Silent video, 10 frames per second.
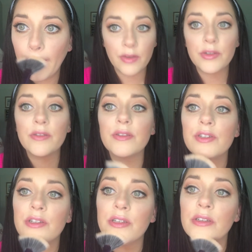I'll do the
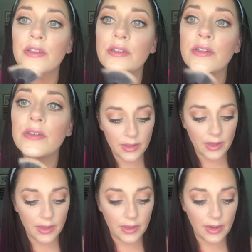chin.
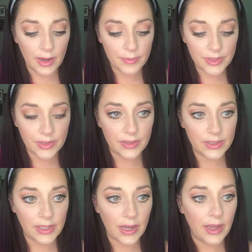And I'm just going
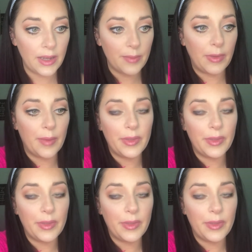to take my